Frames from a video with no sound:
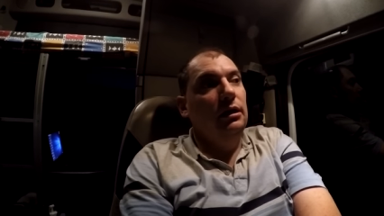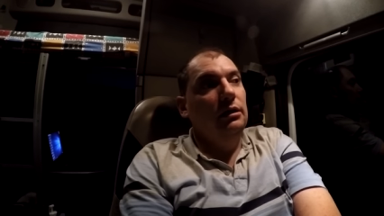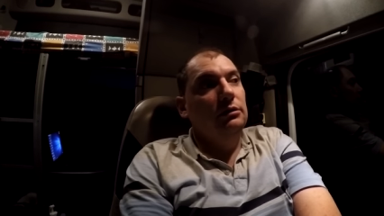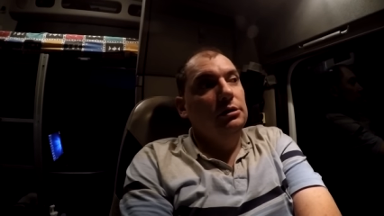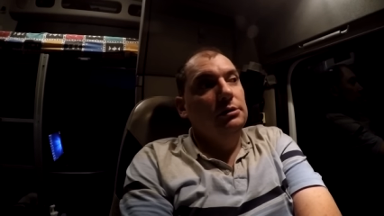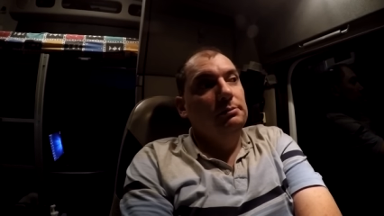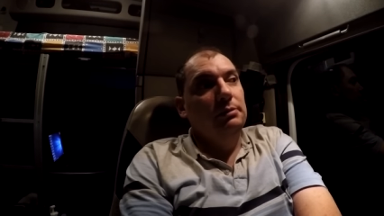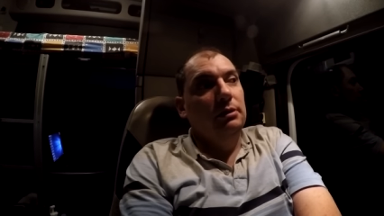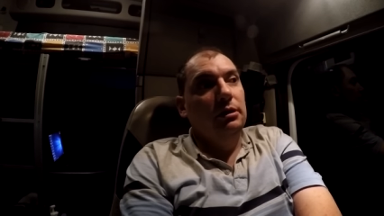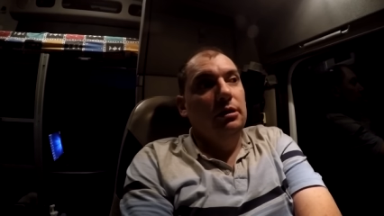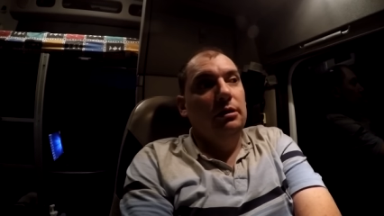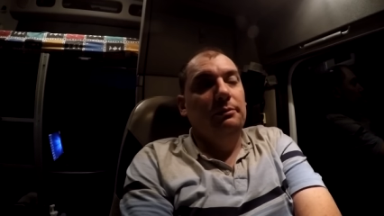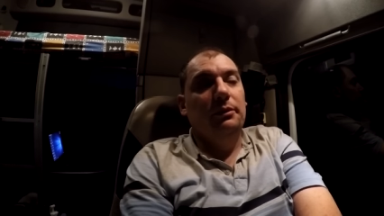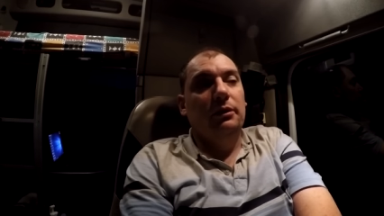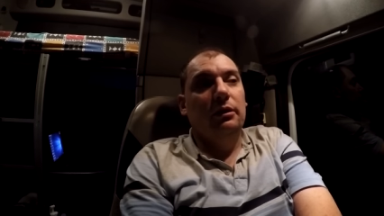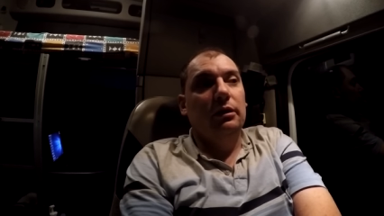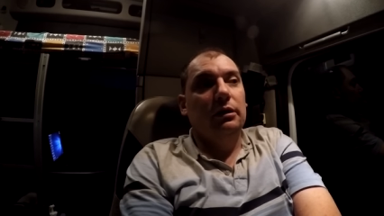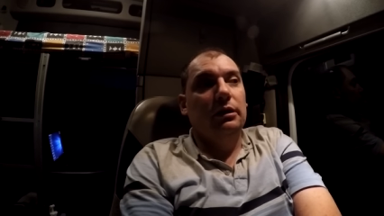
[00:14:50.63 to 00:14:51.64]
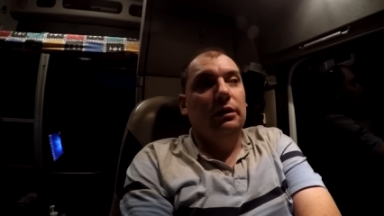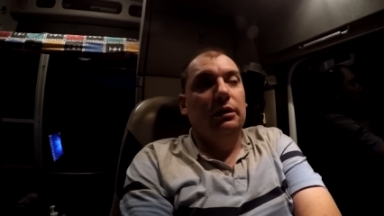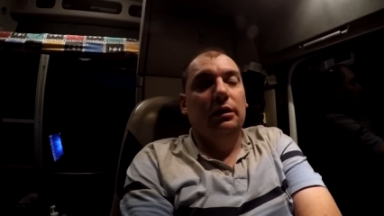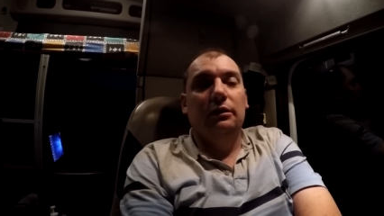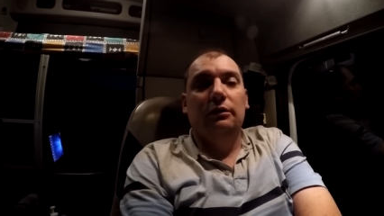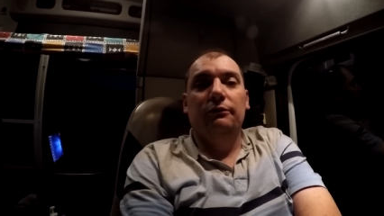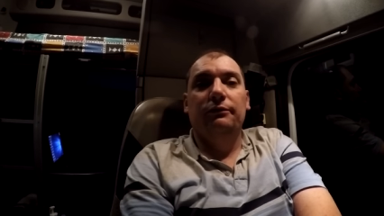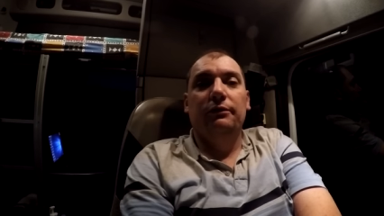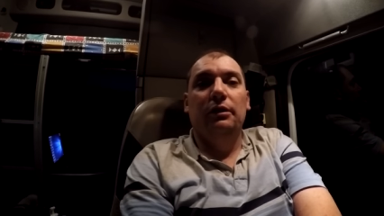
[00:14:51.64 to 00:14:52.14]
There's plenty of parking at
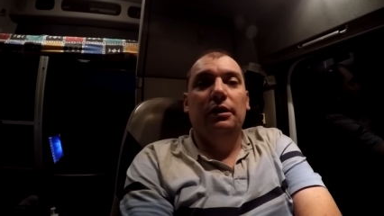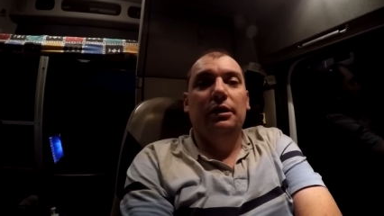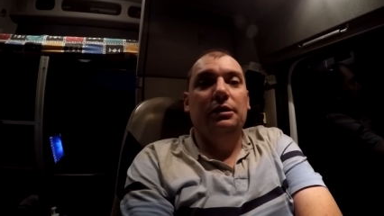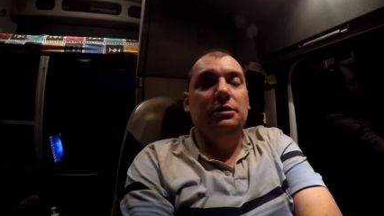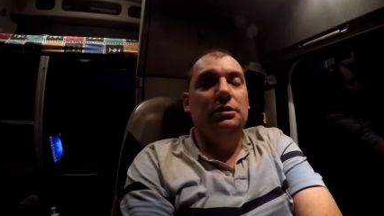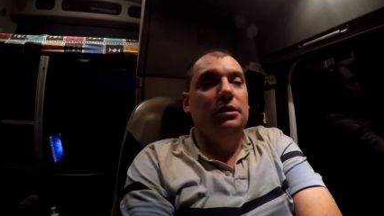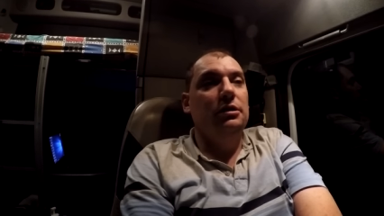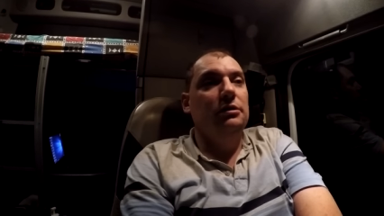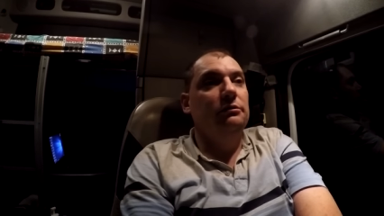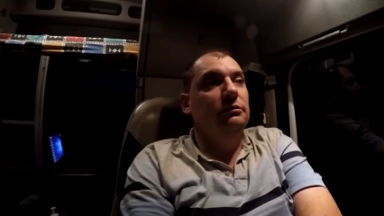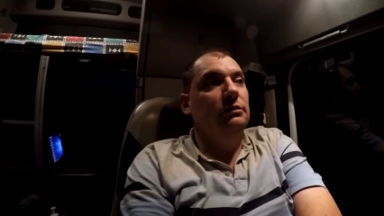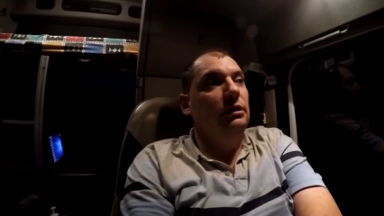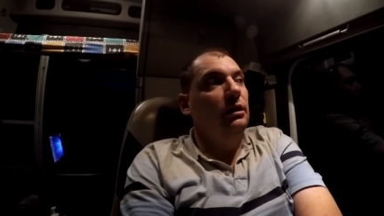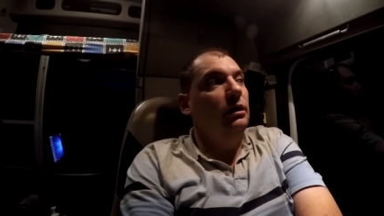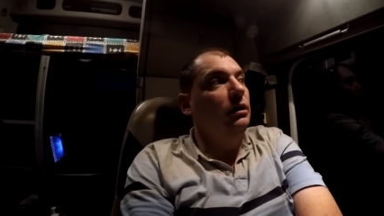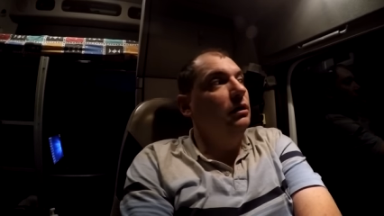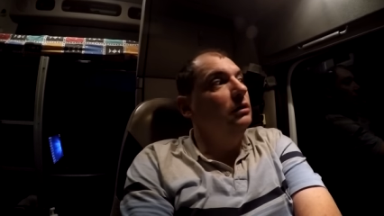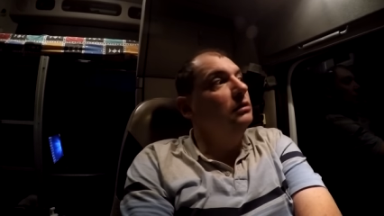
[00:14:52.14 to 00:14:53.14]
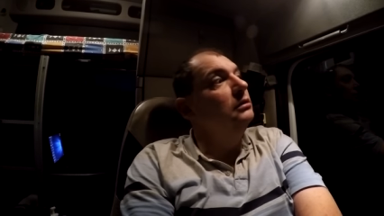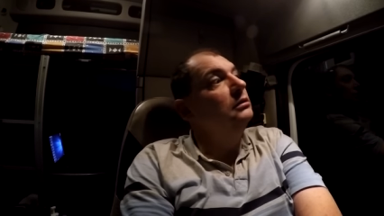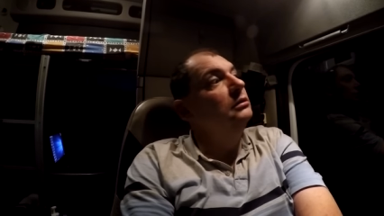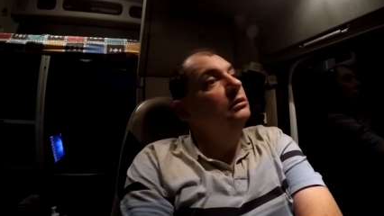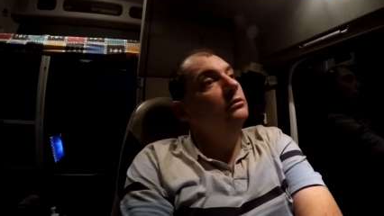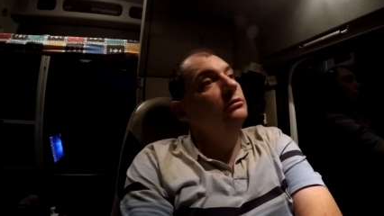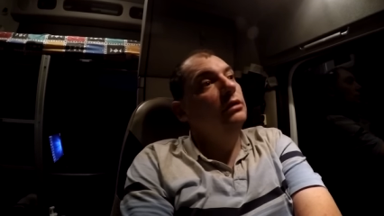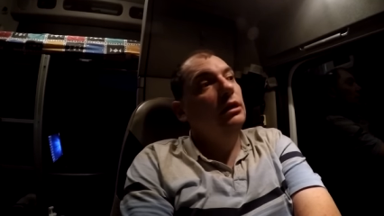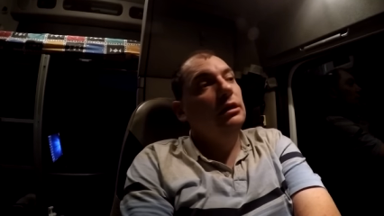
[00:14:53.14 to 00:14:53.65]
the Flying J over there, and in
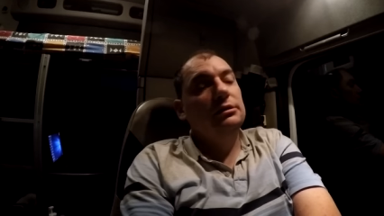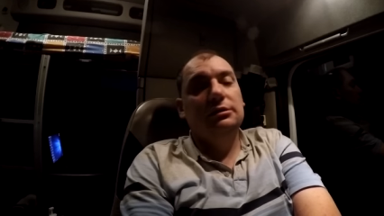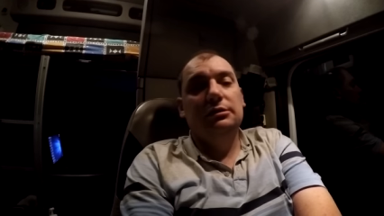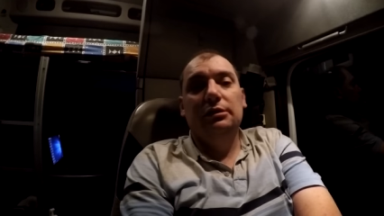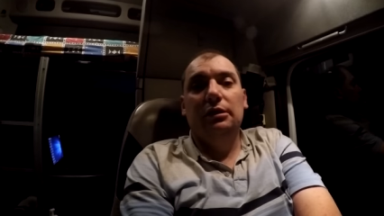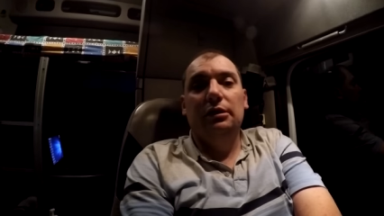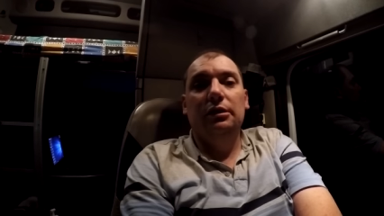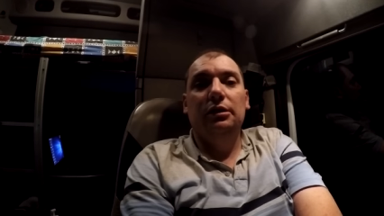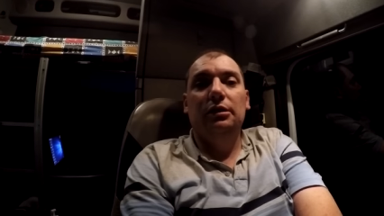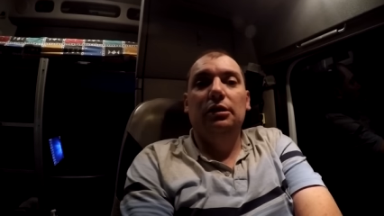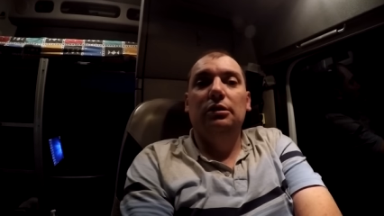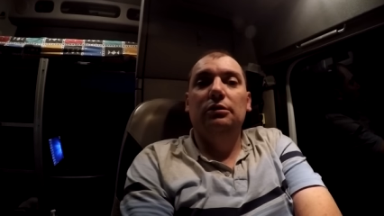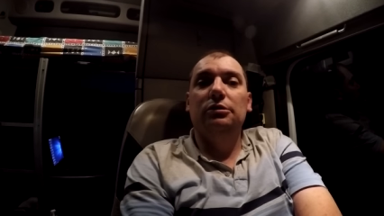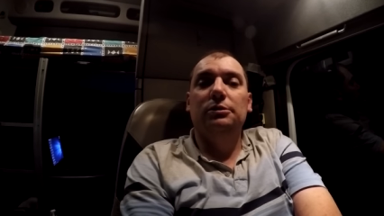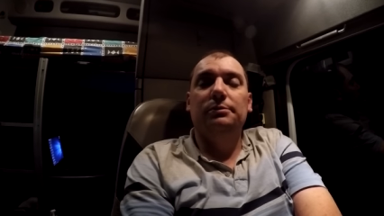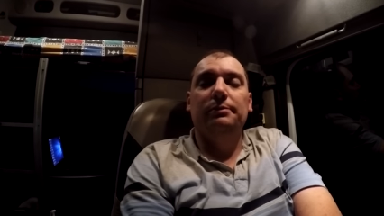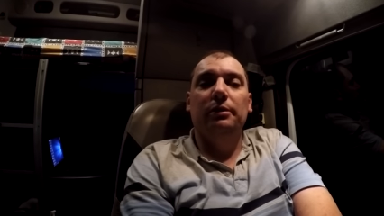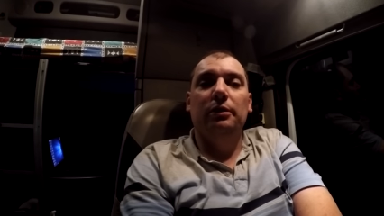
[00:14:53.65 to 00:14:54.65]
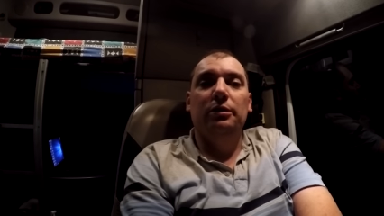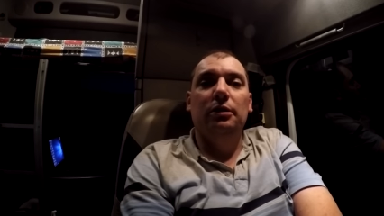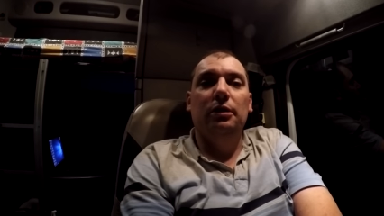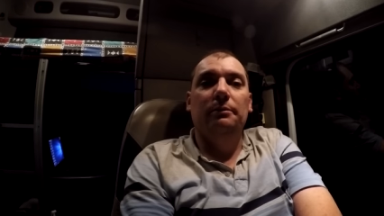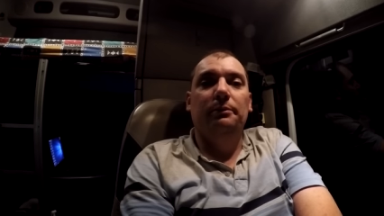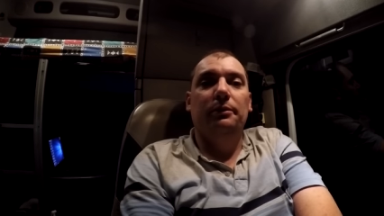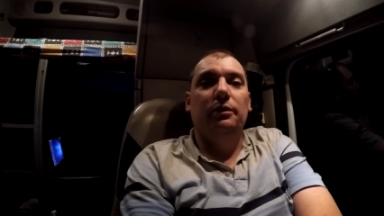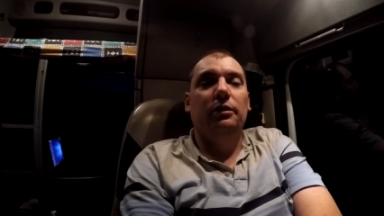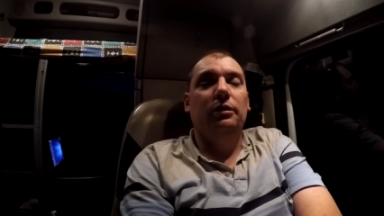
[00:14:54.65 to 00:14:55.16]
the rest area there was plenty
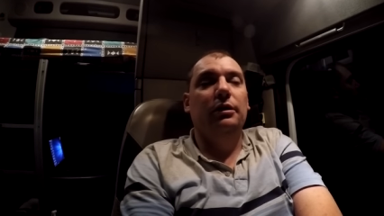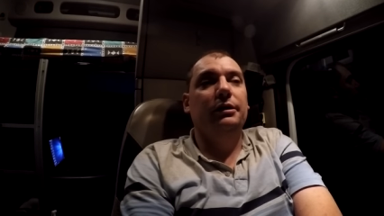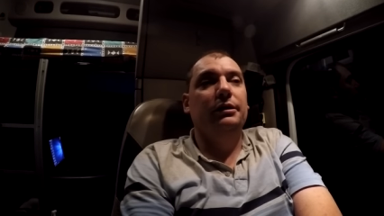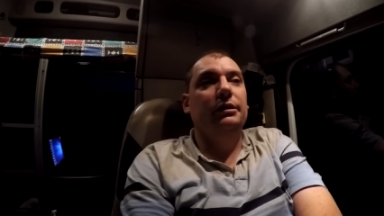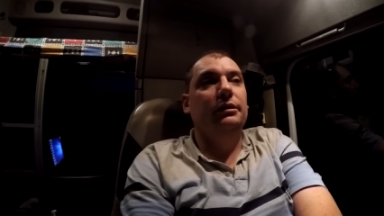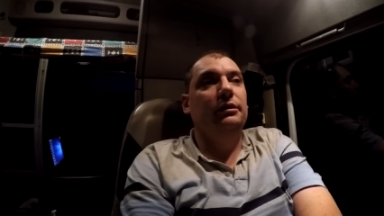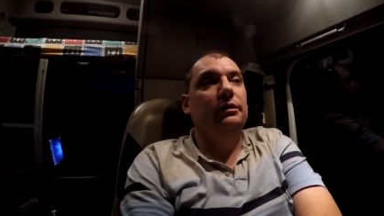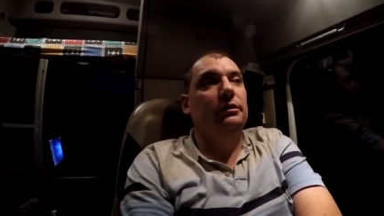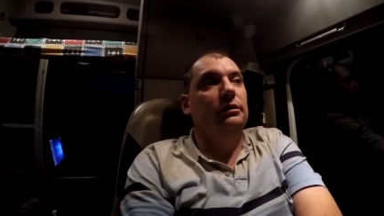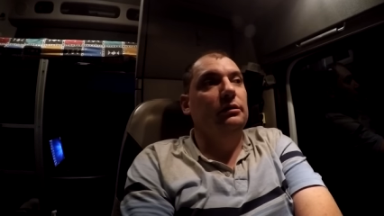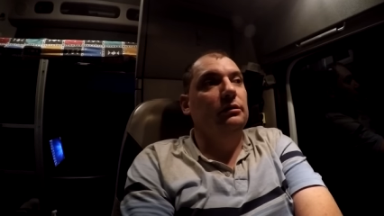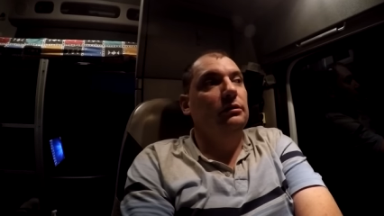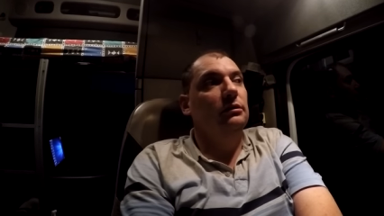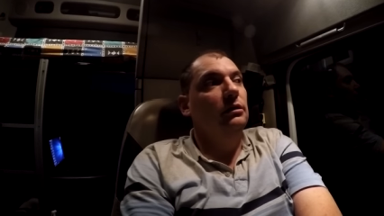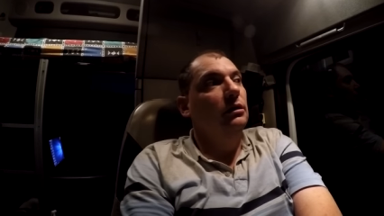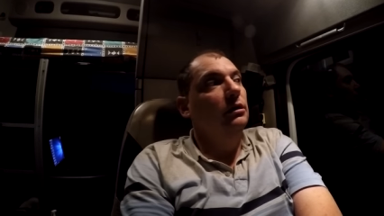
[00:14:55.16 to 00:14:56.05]
of parking. And